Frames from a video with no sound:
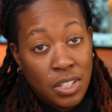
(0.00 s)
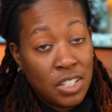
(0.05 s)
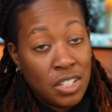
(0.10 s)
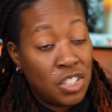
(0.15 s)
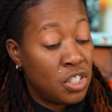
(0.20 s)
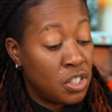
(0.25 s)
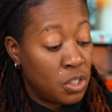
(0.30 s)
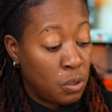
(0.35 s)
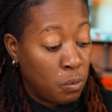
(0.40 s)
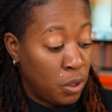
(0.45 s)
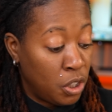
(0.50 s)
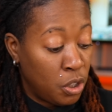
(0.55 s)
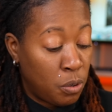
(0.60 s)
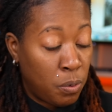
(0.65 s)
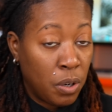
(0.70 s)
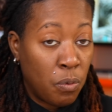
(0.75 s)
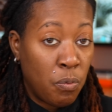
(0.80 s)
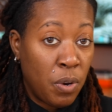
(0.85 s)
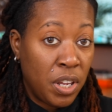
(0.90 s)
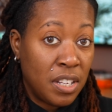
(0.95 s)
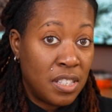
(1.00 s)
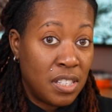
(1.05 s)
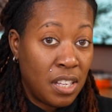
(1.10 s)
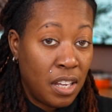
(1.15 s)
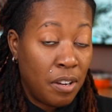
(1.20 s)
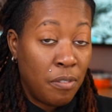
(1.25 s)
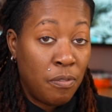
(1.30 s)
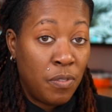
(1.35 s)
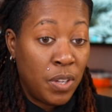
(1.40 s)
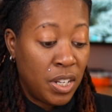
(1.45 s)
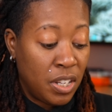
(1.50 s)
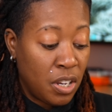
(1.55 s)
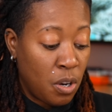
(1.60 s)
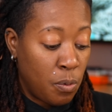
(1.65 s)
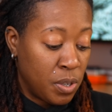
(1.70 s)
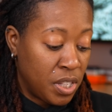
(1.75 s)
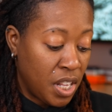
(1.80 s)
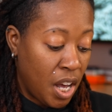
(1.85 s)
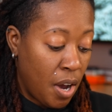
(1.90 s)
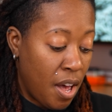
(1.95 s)
that's just a really quick way to take a video
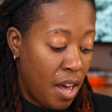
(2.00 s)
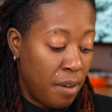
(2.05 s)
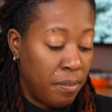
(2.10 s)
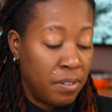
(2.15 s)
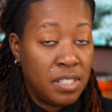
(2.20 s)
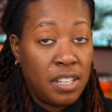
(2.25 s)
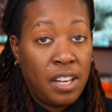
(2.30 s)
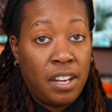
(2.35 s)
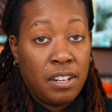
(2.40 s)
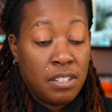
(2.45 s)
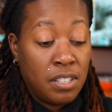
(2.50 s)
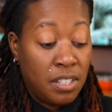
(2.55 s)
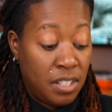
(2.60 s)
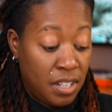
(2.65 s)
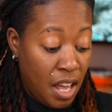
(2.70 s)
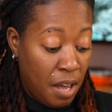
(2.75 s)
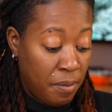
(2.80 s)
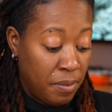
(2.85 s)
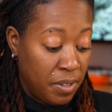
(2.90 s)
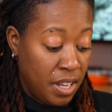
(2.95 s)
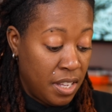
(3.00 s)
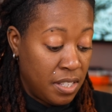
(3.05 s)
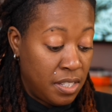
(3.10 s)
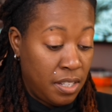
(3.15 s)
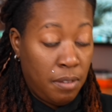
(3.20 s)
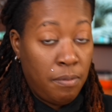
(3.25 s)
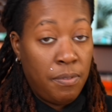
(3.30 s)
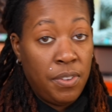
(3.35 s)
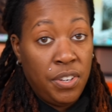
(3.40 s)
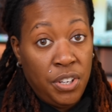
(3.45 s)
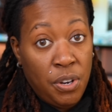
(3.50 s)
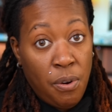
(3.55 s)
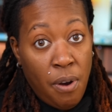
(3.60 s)
without having to actually navigate to the video